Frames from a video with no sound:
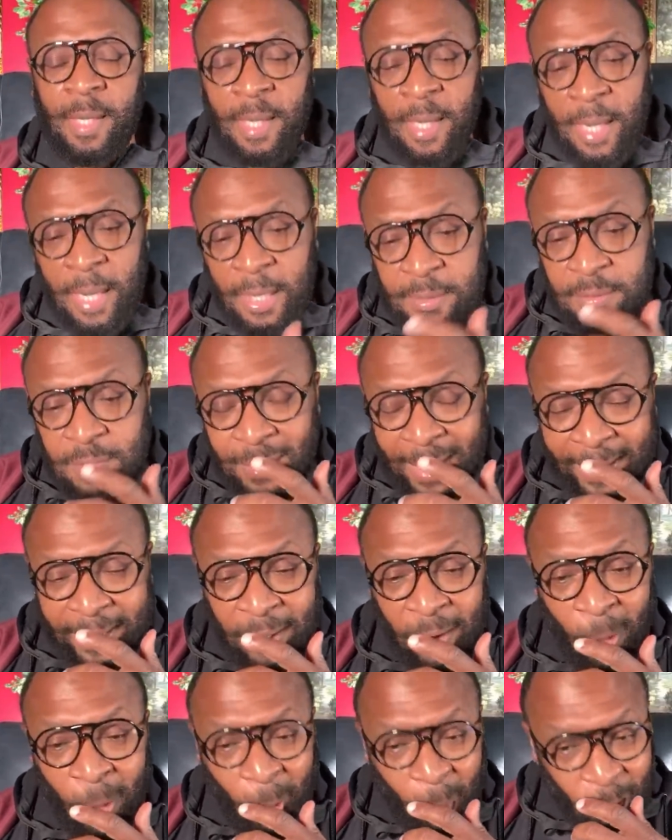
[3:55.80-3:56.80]
And so I
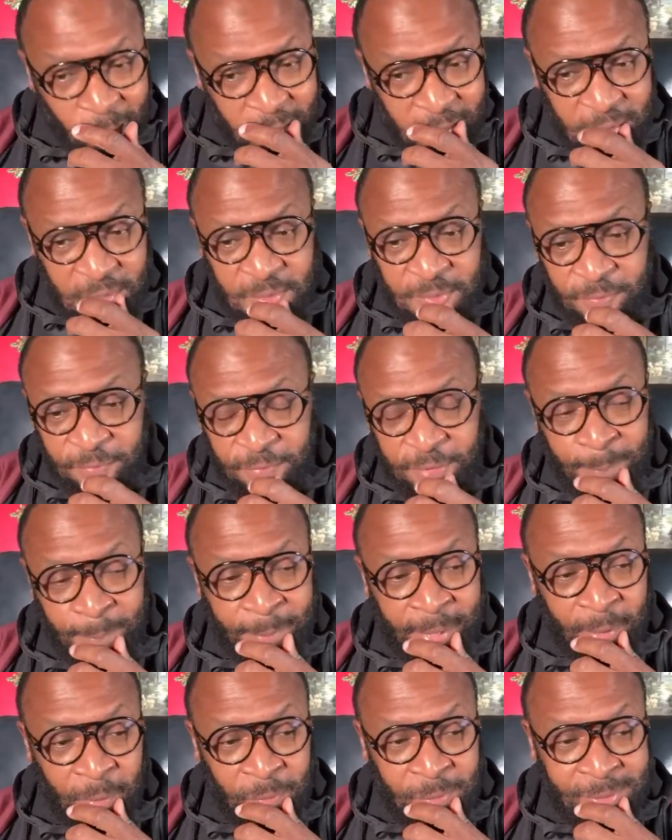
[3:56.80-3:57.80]
call this
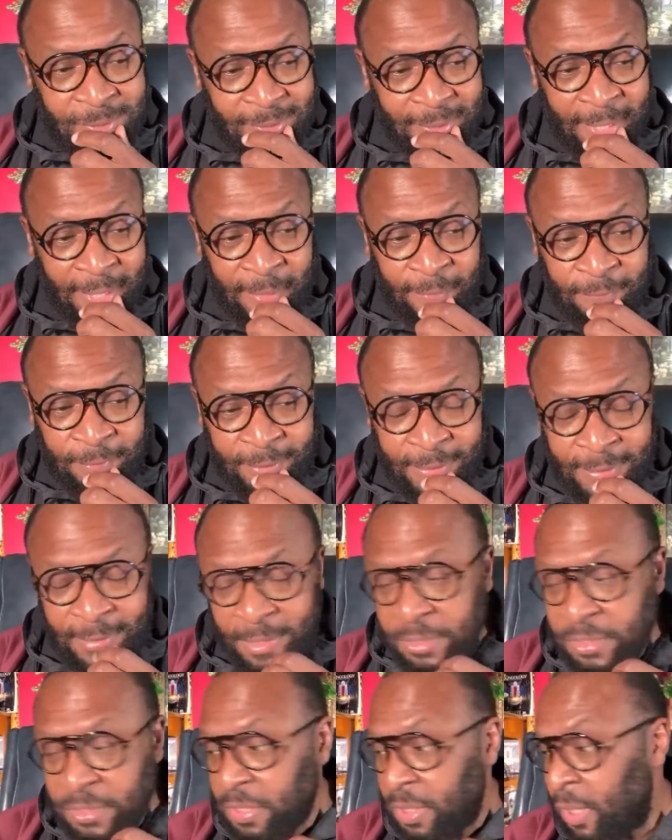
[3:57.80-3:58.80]
female slave
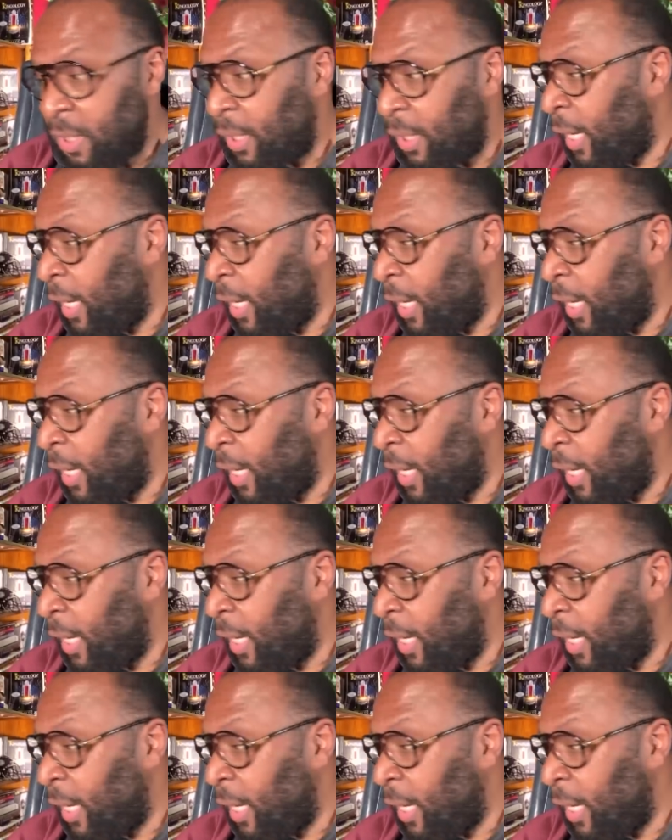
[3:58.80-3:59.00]
conditioning.